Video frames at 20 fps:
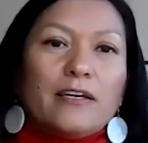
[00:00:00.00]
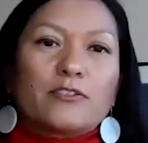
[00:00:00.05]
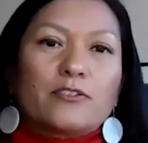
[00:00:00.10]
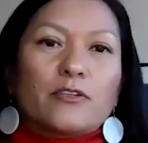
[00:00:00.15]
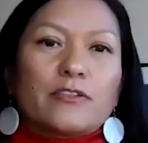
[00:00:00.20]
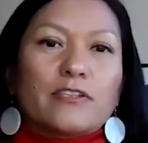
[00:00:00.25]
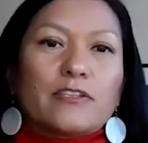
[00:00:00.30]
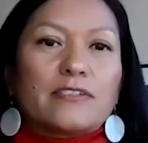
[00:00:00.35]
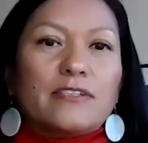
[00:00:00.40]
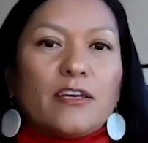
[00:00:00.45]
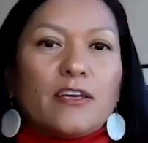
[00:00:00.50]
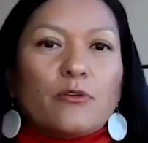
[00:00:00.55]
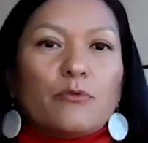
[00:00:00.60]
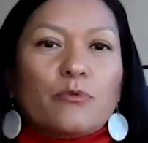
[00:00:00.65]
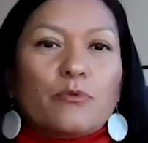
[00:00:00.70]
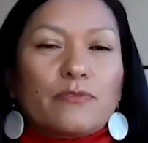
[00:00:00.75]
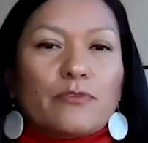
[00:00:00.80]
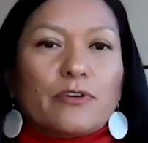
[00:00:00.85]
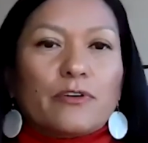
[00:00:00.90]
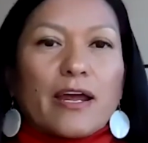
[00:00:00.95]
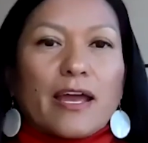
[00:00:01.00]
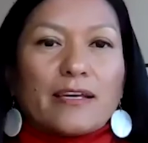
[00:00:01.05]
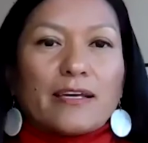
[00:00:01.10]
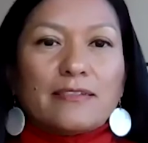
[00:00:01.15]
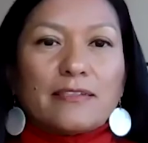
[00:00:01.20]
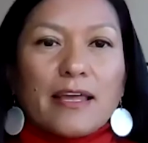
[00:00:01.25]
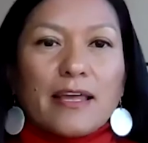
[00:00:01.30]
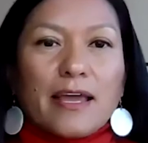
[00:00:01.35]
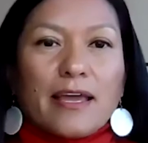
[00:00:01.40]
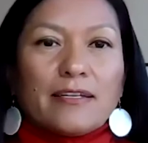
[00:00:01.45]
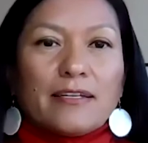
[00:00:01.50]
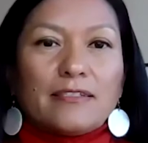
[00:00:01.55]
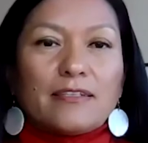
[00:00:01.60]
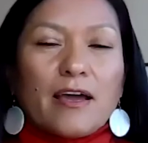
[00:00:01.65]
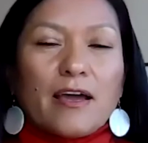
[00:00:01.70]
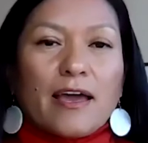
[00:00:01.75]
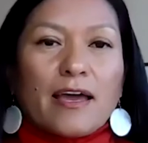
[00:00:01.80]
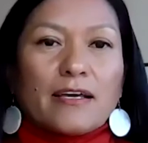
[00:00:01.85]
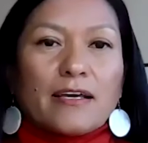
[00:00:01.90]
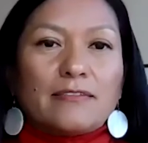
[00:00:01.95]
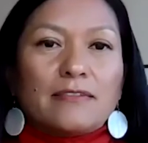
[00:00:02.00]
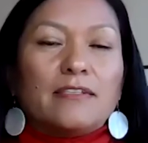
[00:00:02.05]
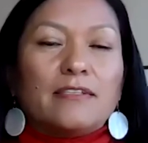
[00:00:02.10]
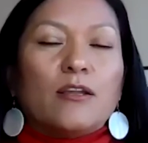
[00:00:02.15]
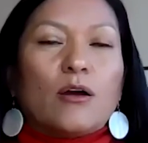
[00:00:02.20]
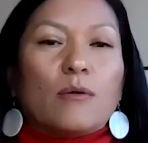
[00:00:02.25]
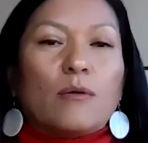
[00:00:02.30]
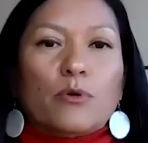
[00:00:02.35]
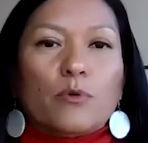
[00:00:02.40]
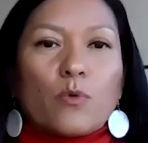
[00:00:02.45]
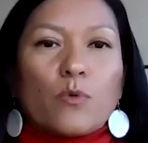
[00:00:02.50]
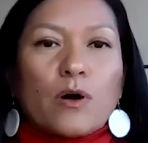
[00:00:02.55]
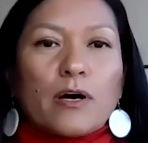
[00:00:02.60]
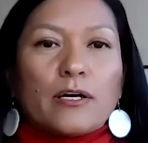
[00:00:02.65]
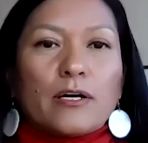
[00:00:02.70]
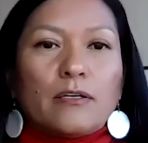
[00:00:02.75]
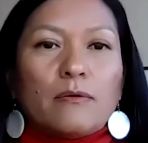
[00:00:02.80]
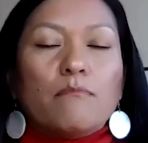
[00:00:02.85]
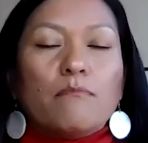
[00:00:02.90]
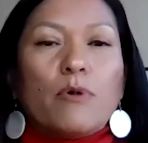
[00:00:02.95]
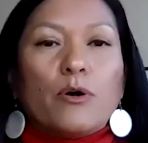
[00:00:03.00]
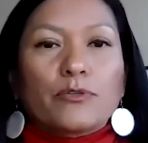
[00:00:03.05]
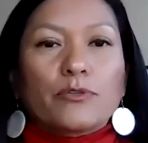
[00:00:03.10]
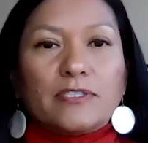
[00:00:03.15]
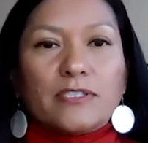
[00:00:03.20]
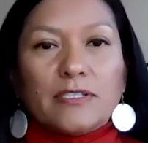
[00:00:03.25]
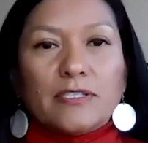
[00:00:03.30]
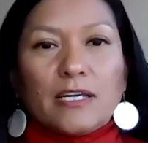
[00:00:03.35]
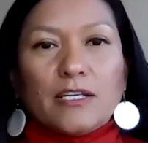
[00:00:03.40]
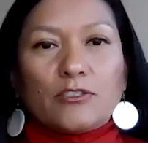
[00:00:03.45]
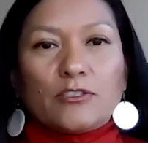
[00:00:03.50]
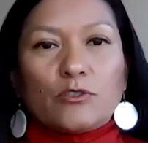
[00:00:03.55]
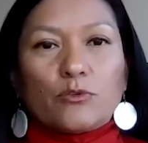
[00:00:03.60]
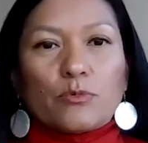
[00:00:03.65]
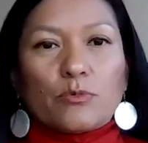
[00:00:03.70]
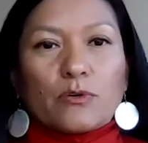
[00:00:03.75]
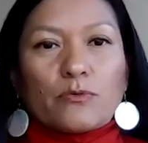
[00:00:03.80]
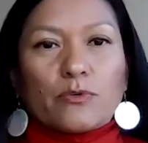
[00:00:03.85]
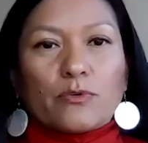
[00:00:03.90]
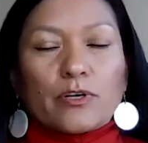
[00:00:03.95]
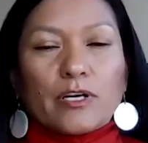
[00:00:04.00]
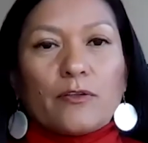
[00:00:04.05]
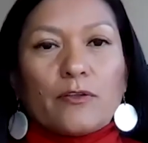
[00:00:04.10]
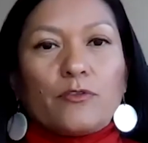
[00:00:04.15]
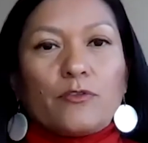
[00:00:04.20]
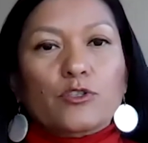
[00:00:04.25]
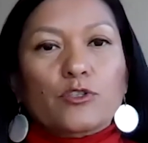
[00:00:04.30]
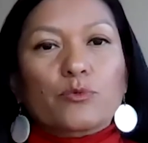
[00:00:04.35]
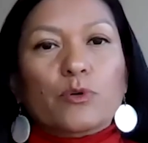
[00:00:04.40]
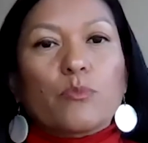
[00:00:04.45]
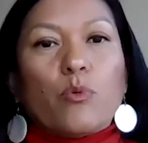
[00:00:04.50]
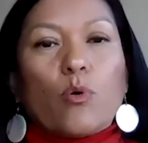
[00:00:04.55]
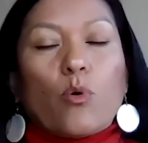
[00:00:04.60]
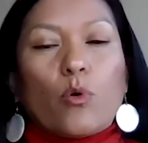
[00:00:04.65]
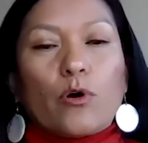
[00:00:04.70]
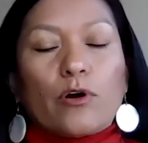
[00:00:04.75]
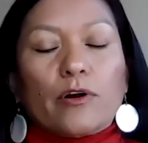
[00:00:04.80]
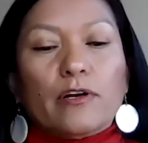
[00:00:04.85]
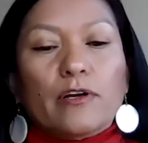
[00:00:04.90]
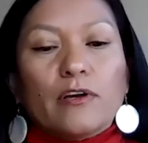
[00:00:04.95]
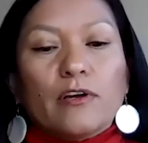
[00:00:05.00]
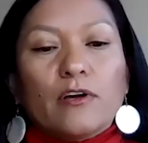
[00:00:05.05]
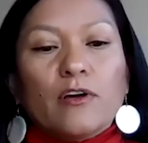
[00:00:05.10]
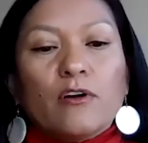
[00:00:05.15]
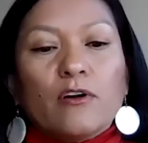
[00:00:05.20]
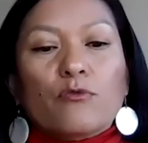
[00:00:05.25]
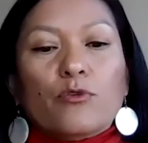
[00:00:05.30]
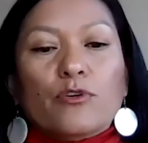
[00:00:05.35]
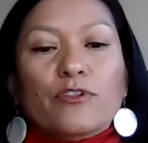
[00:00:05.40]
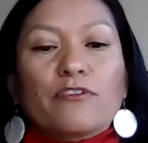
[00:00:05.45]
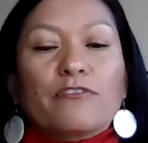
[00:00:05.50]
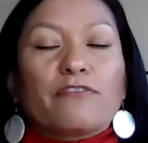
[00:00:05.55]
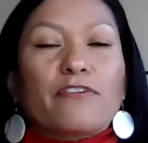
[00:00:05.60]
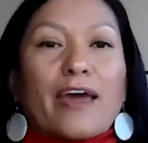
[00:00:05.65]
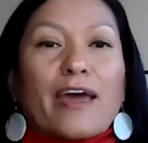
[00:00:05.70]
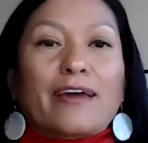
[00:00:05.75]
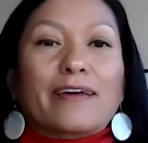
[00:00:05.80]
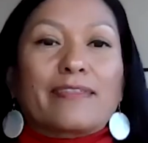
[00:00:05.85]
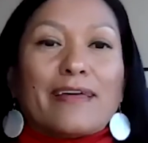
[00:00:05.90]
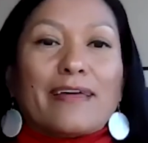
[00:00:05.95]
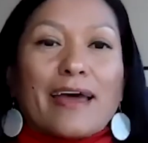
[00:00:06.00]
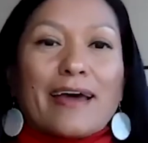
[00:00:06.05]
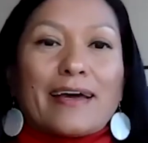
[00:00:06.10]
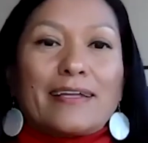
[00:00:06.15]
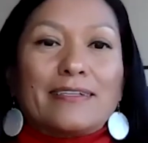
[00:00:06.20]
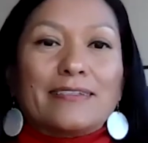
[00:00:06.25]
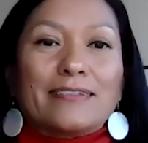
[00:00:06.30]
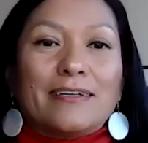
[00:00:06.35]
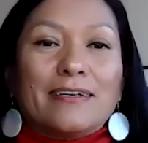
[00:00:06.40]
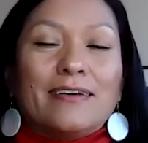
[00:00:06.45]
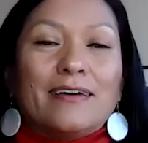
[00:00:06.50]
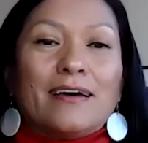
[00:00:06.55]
So the Snake River has landed as the number one most endangered river on this report for the fact that